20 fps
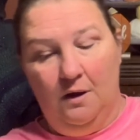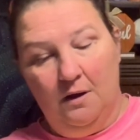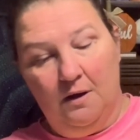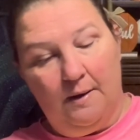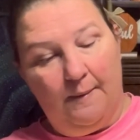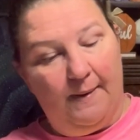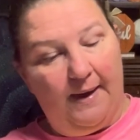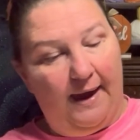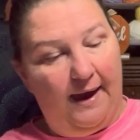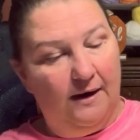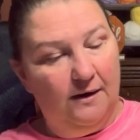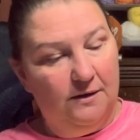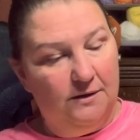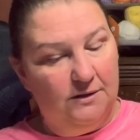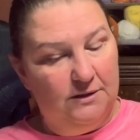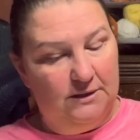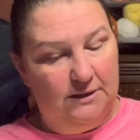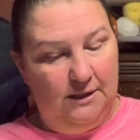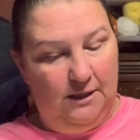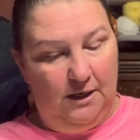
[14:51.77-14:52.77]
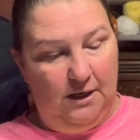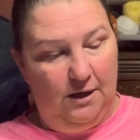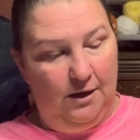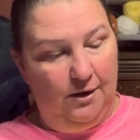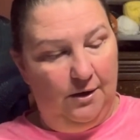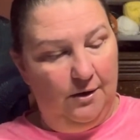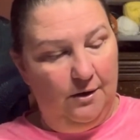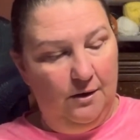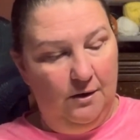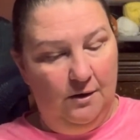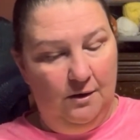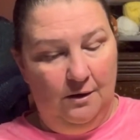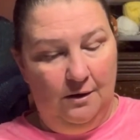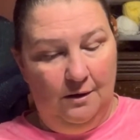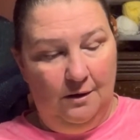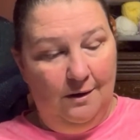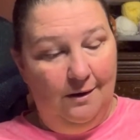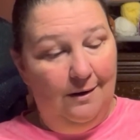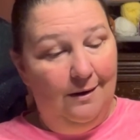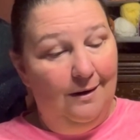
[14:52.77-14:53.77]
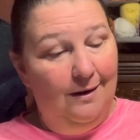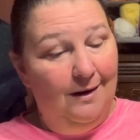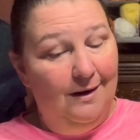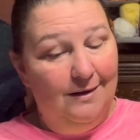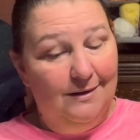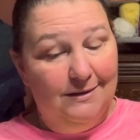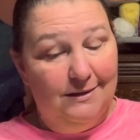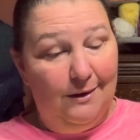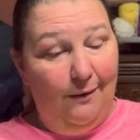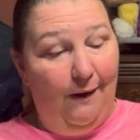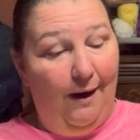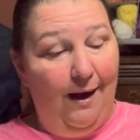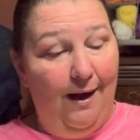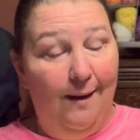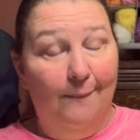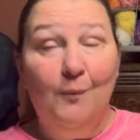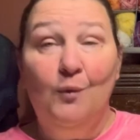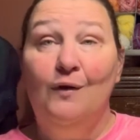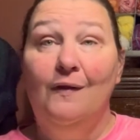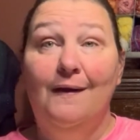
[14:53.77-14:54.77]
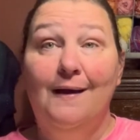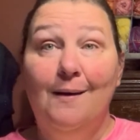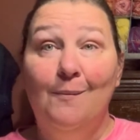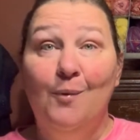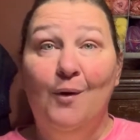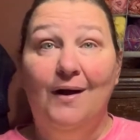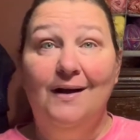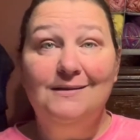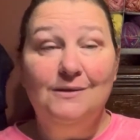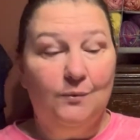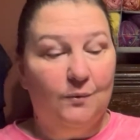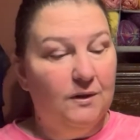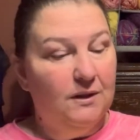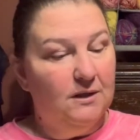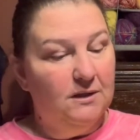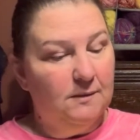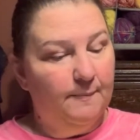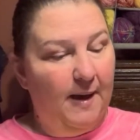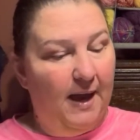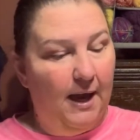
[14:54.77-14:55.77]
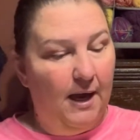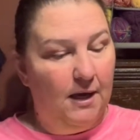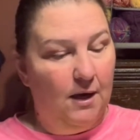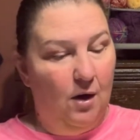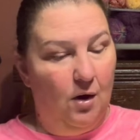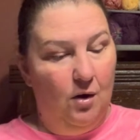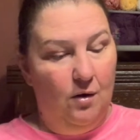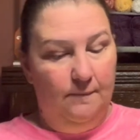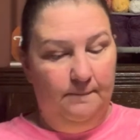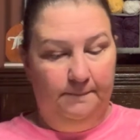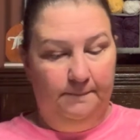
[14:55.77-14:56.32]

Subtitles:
patterns in here. So I'm really impressed with this buy, y'all.